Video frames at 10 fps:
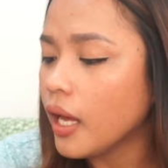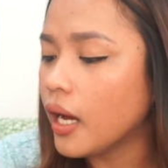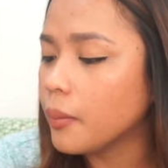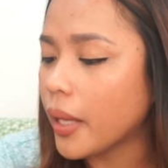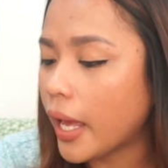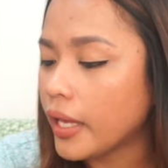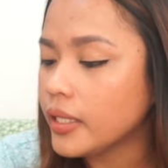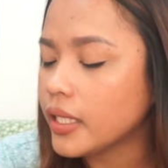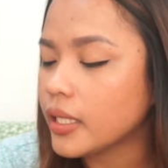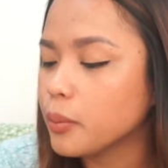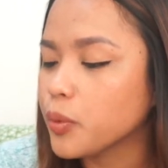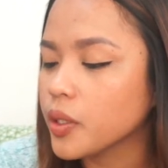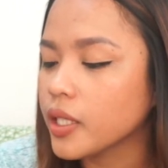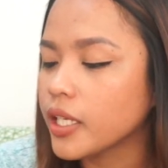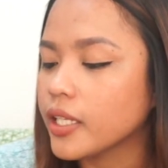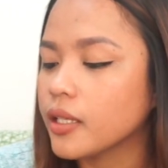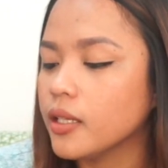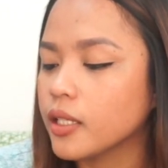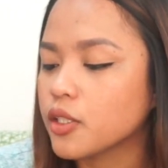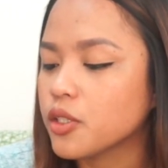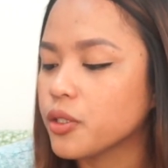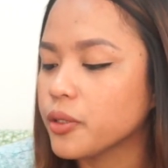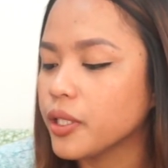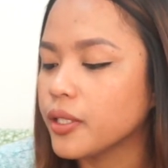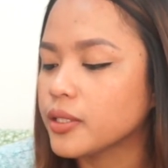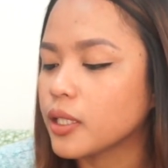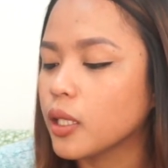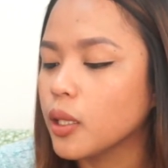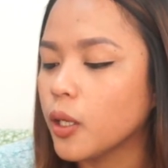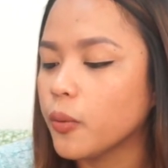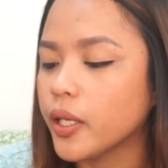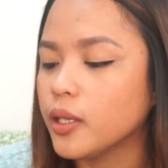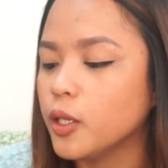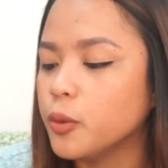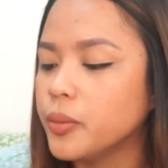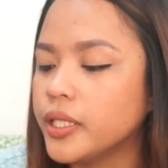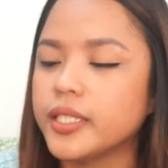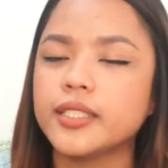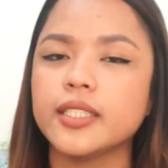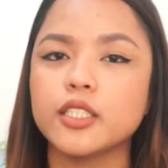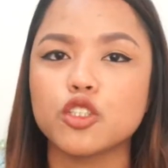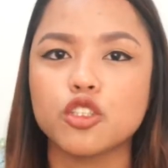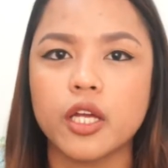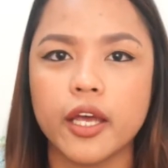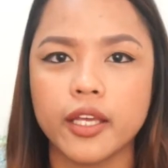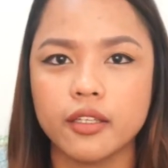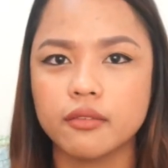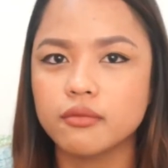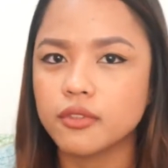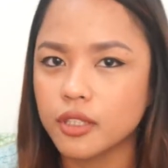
adding a brilliant, luxurious glow and luminescent shine.